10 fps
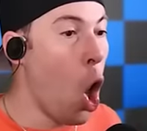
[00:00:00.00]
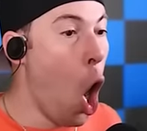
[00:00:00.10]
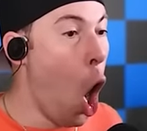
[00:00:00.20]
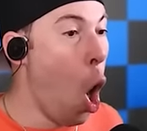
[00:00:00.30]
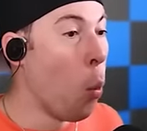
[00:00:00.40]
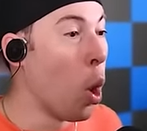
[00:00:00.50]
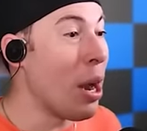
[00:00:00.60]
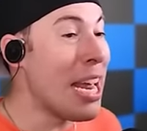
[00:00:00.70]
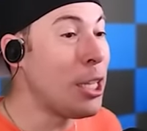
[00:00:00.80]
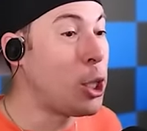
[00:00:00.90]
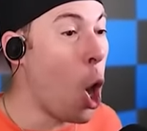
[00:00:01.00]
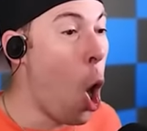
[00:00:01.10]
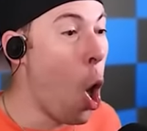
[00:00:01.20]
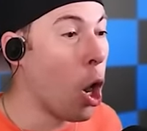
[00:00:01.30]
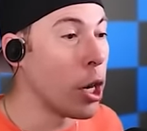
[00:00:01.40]
Oh, we're
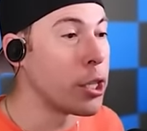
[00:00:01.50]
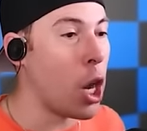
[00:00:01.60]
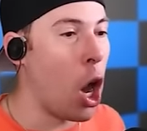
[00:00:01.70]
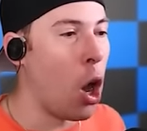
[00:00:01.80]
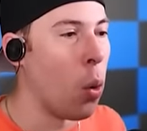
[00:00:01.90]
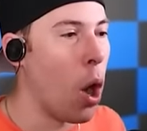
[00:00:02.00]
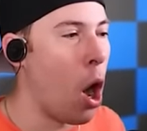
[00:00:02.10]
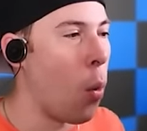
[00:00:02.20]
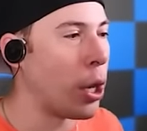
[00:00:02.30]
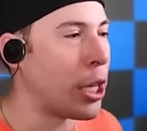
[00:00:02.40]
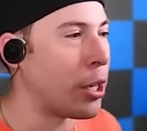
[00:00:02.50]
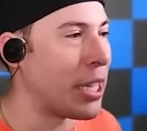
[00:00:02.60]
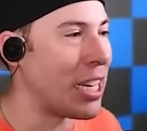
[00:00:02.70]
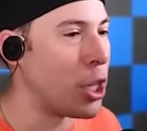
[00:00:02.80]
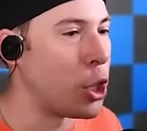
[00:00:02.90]
indoors! Uh-oh. Oh, watch out,
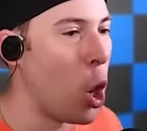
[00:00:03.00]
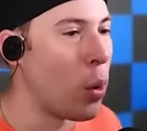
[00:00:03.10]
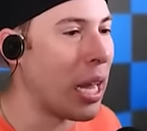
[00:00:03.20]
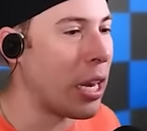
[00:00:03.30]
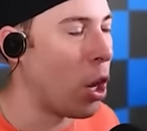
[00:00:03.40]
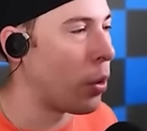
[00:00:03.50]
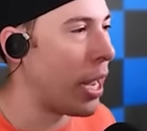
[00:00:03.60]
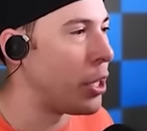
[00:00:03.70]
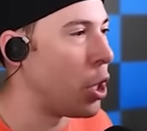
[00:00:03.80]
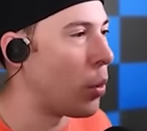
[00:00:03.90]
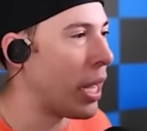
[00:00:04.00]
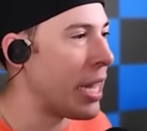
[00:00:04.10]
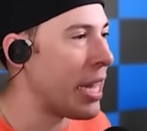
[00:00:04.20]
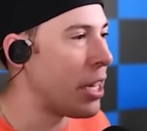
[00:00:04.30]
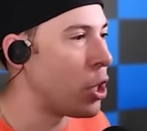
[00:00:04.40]
Santa. Don't get eaten. Don't get...
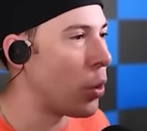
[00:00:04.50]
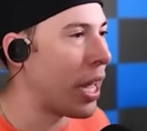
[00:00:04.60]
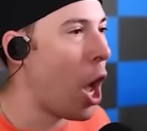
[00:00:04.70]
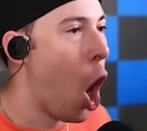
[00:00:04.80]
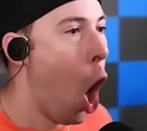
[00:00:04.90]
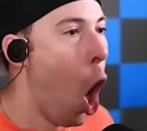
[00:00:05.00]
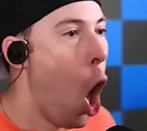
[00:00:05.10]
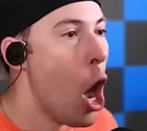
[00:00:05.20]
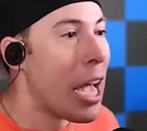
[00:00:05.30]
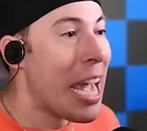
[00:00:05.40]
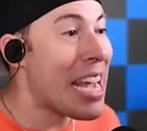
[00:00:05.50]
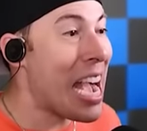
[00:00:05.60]
He